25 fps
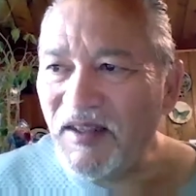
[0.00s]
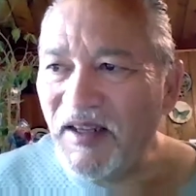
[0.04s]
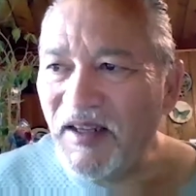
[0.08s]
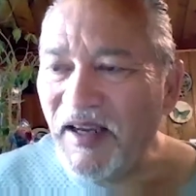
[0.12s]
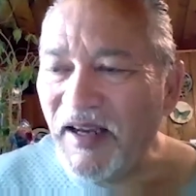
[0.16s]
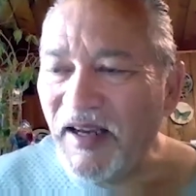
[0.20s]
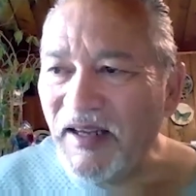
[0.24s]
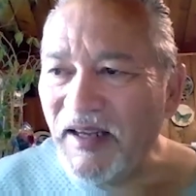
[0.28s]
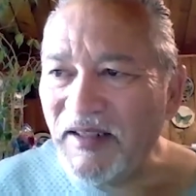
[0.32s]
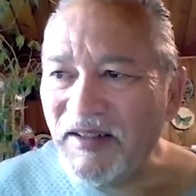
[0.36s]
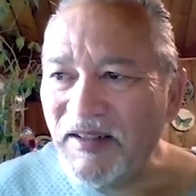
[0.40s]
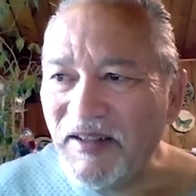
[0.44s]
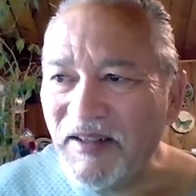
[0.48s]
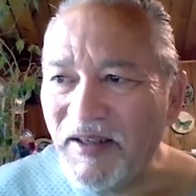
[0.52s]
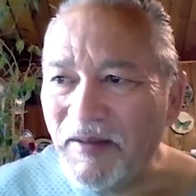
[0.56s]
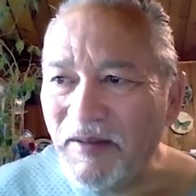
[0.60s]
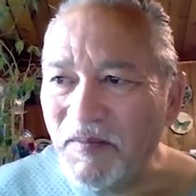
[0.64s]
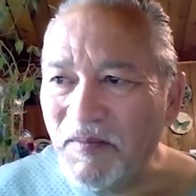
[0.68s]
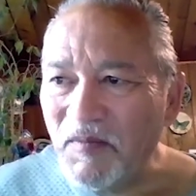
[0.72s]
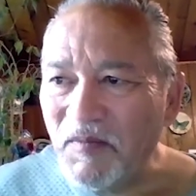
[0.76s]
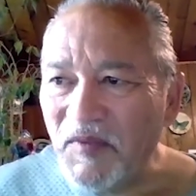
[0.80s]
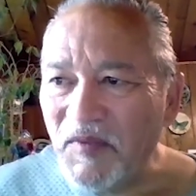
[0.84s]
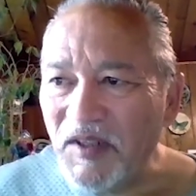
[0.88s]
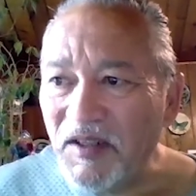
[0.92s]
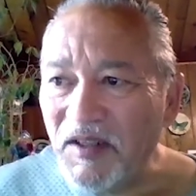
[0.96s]
and
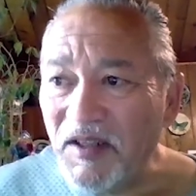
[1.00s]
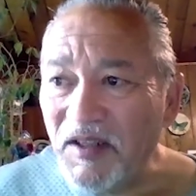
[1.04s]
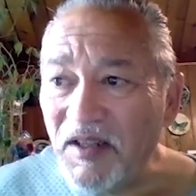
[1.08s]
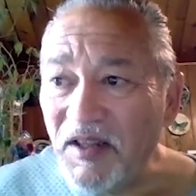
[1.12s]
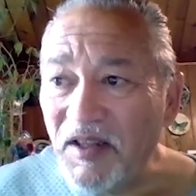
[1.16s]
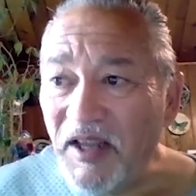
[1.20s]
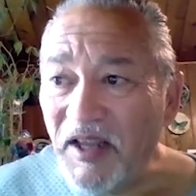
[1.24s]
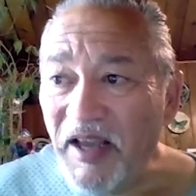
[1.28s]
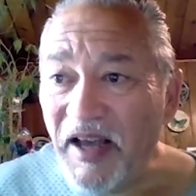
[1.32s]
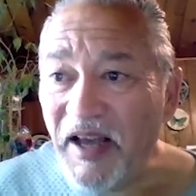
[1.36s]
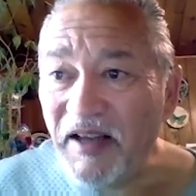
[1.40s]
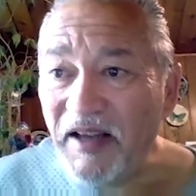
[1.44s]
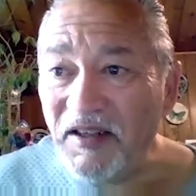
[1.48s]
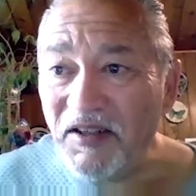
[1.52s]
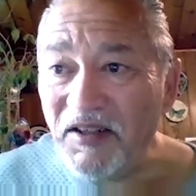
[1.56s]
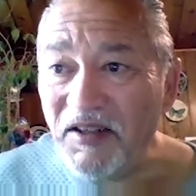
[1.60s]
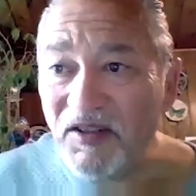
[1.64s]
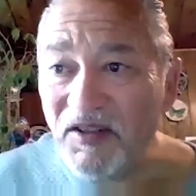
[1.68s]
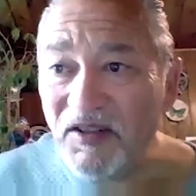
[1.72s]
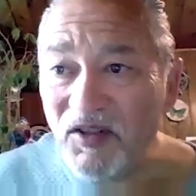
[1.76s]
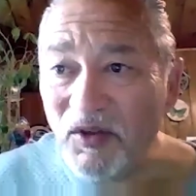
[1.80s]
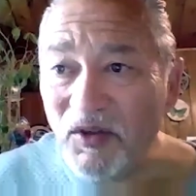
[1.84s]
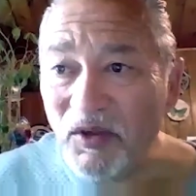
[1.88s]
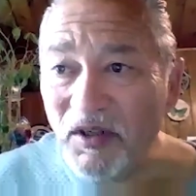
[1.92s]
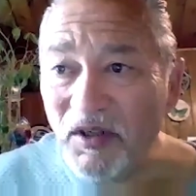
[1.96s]
um, they had
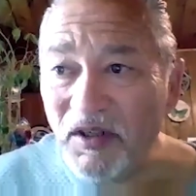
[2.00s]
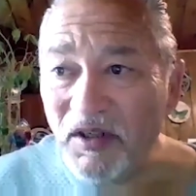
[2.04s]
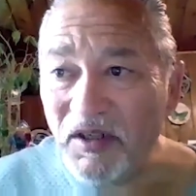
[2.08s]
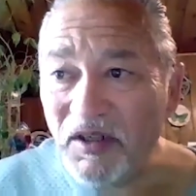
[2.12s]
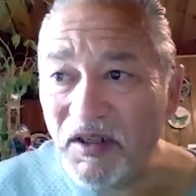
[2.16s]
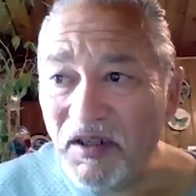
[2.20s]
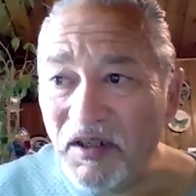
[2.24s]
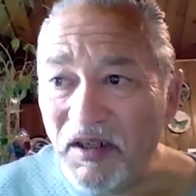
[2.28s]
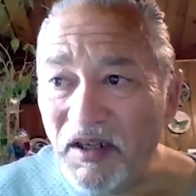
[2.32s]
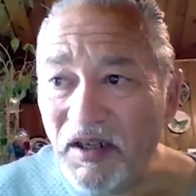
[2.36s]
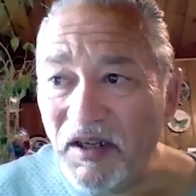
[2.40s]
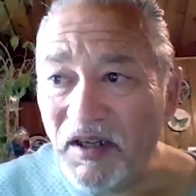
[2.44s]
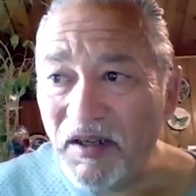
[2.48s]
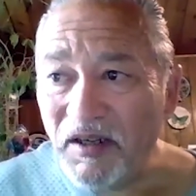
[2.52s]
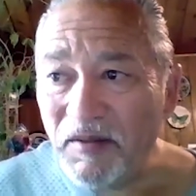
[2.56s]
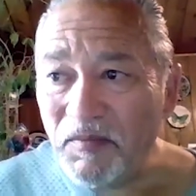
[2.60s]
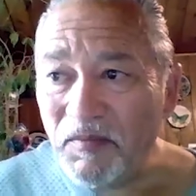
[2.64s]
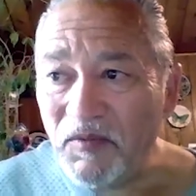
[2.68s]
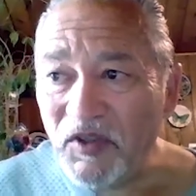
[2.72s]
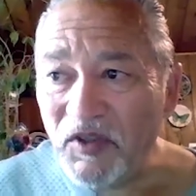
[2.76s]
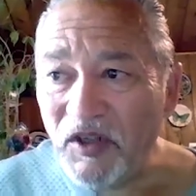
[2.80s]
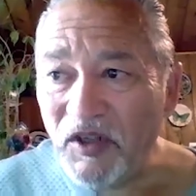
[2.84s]
historic um,